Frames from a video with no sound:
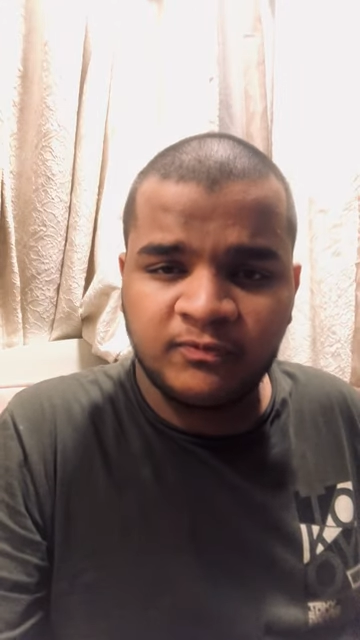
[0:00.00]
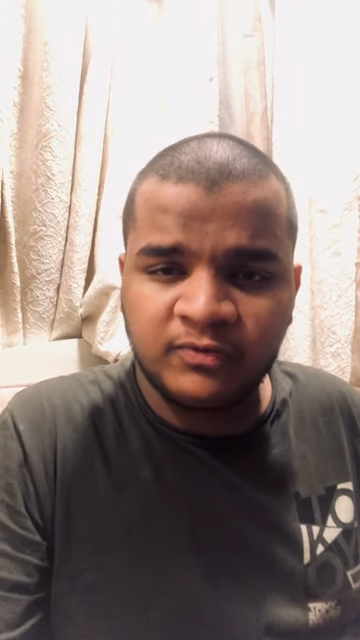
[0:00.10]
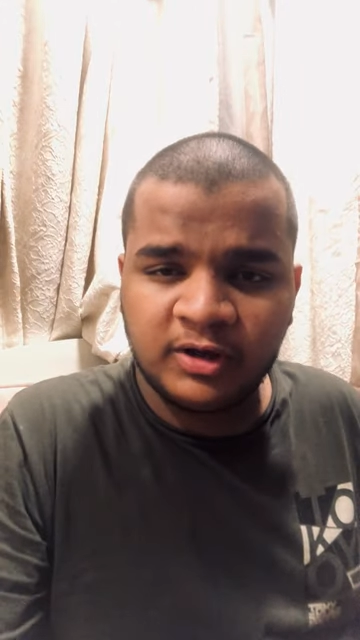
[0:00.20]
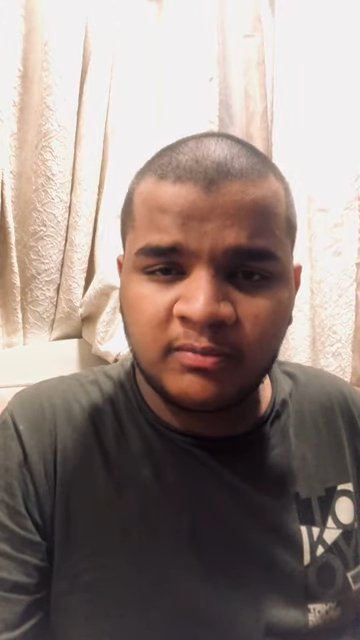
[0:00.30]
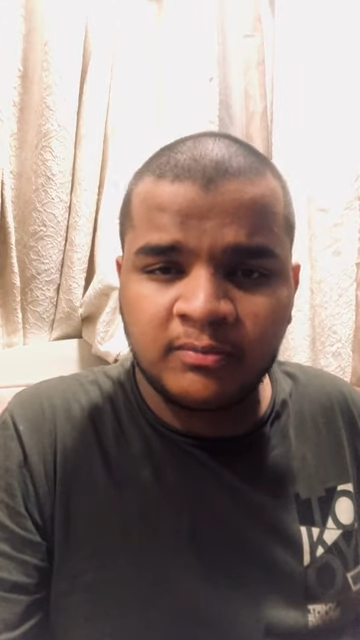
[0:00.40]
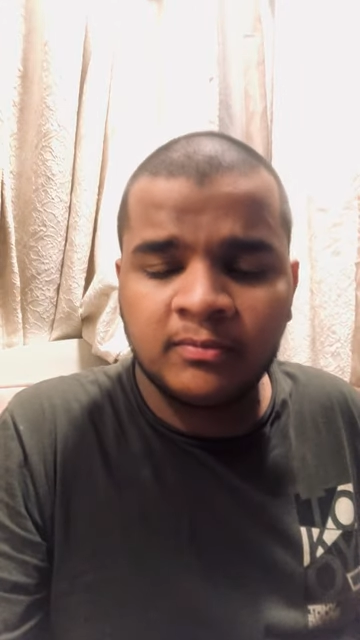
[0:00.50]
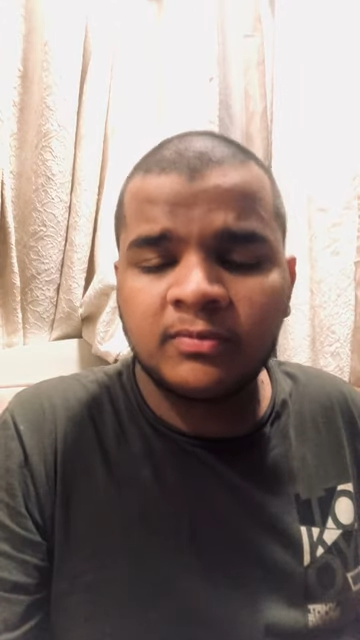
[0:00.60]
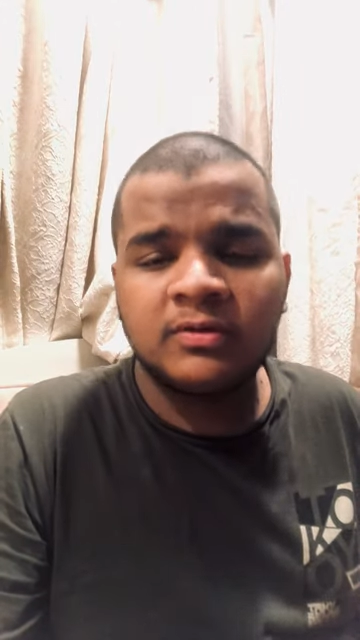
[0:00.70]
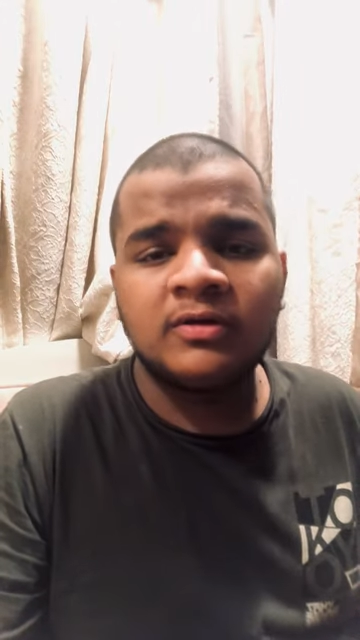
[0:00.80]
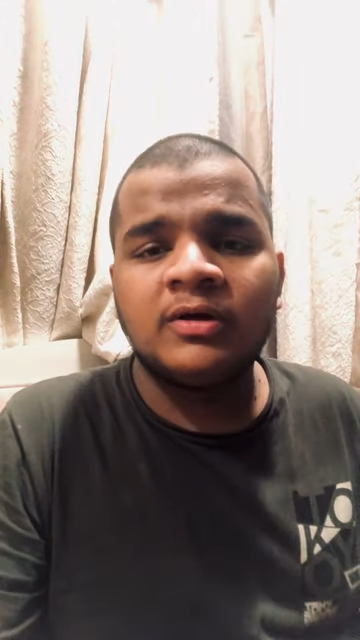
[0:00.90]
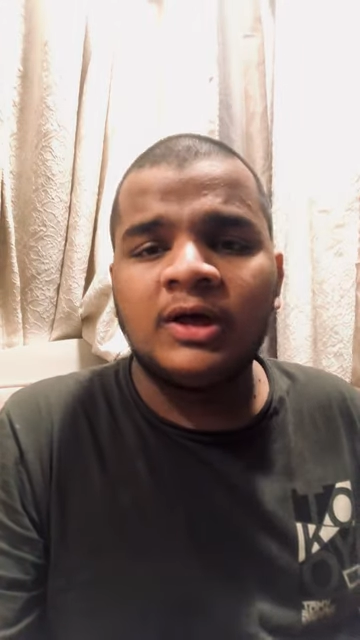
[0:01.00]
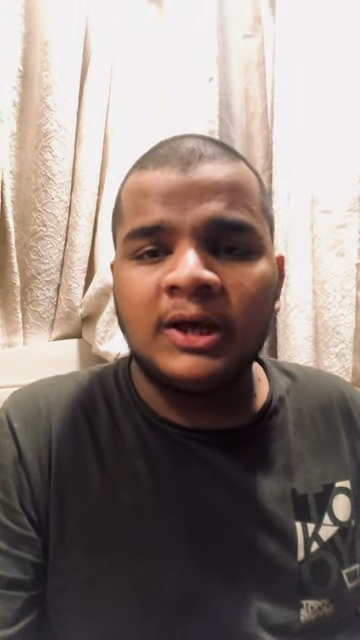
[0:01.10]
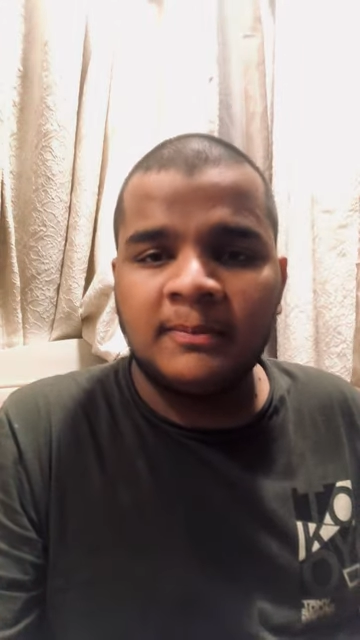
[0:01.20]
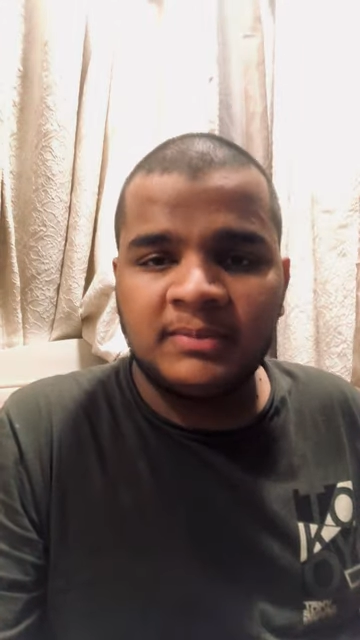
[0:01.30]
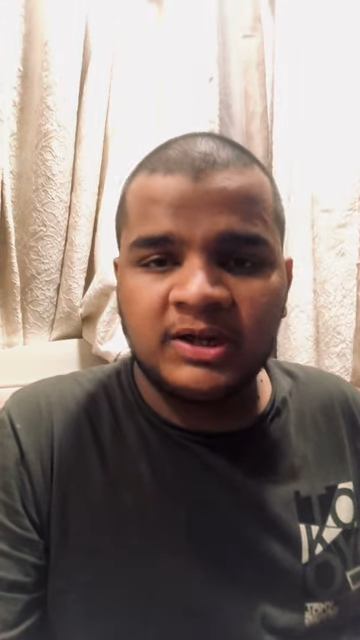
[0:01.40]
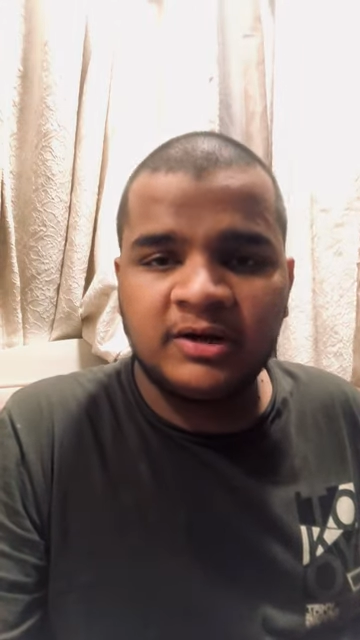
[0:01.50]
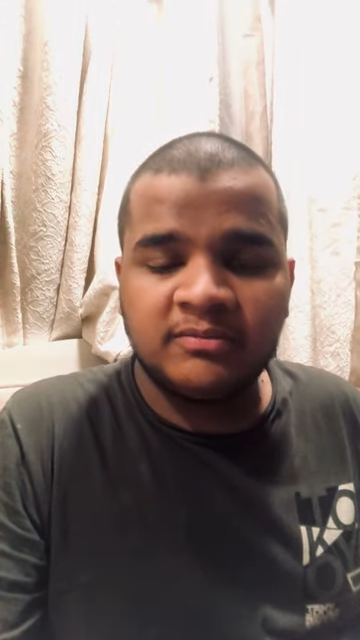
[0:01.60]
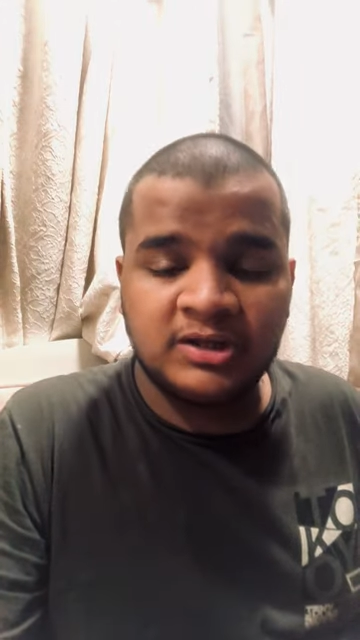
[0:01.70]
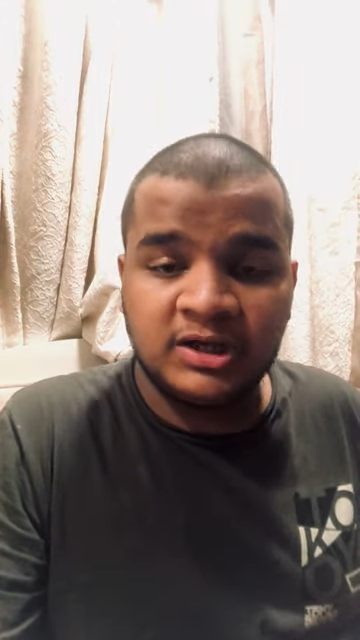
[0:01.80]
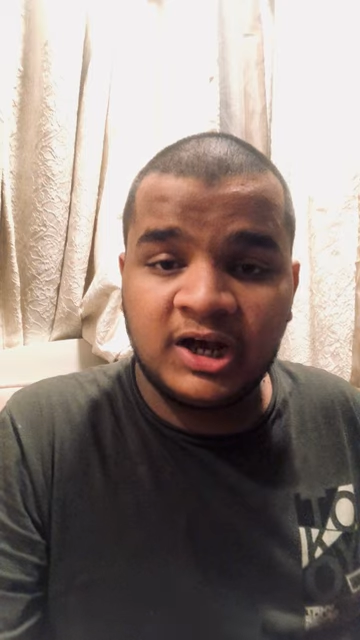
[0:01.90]
films
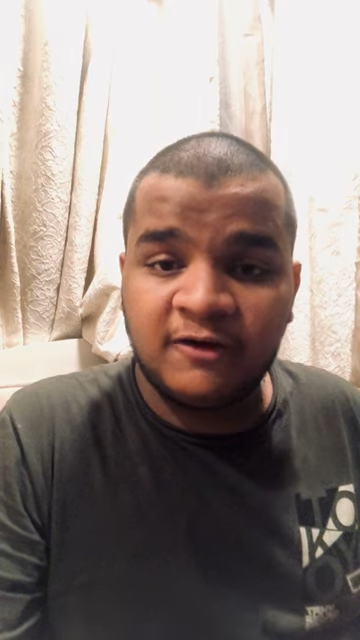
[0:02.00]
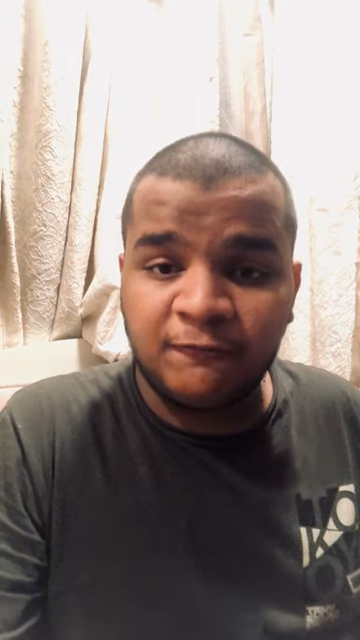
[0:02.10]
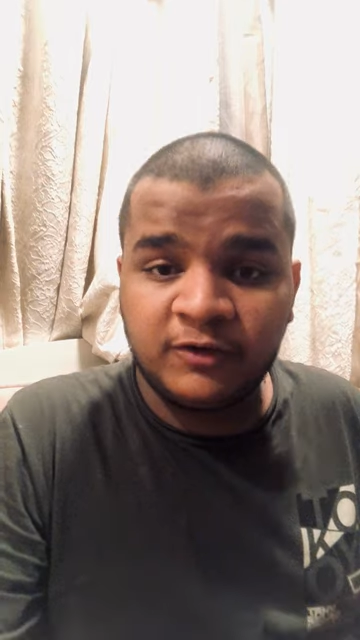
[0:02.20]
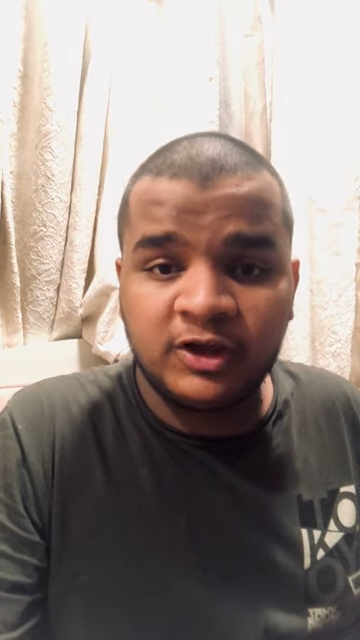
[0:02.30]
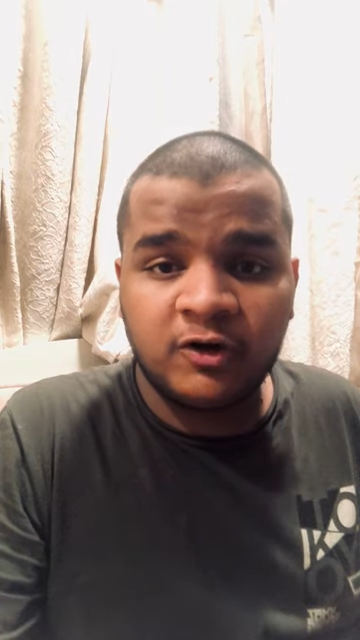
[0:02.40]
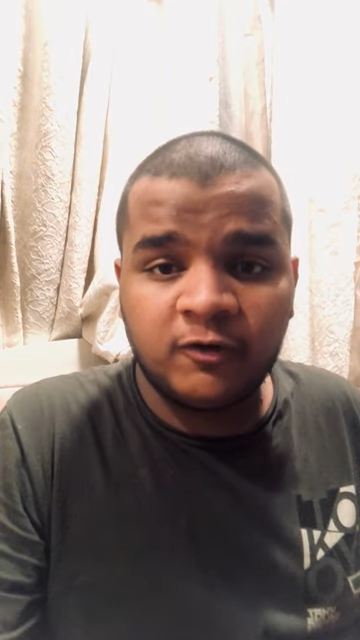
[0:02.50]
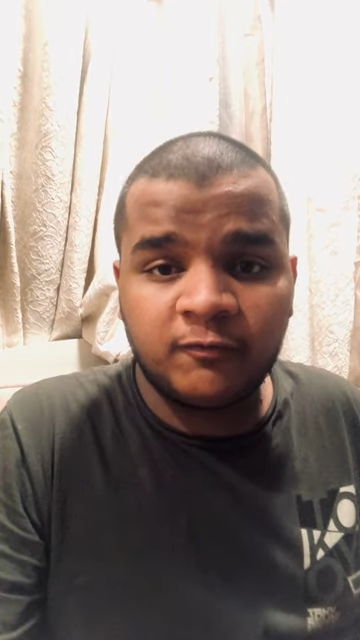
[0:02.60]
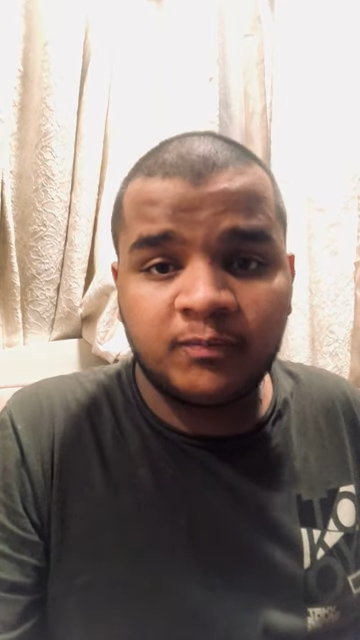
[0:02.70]
becoming a way of